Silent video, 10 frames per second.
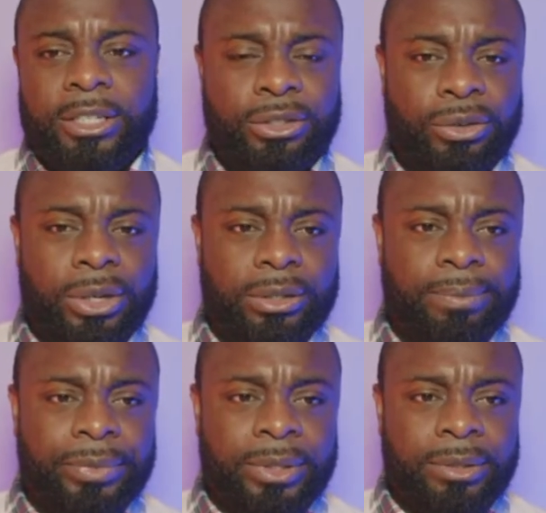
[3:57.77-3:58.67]
during
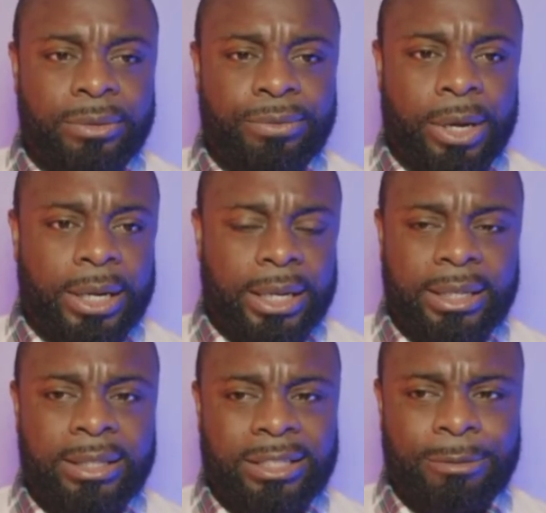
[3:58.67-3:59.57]
Good Friday,
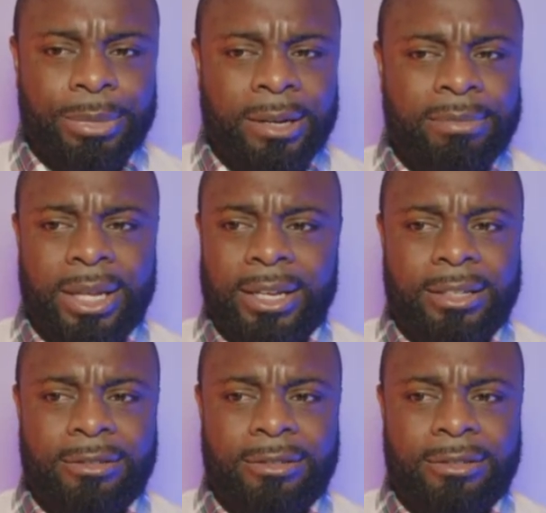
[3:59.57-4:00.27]
Easter, but I'm like,